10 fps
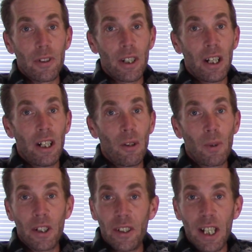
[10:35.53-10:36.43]

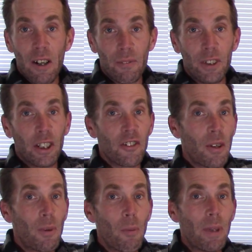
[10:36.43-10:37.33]
one of the outfitters,
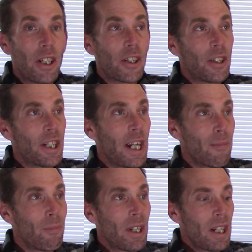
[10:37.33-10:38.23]
I won't mention the
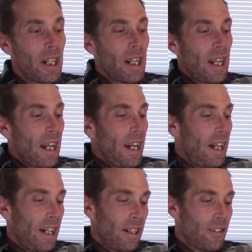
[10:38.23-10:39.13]
name,
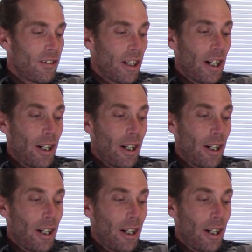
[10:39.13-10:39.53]
and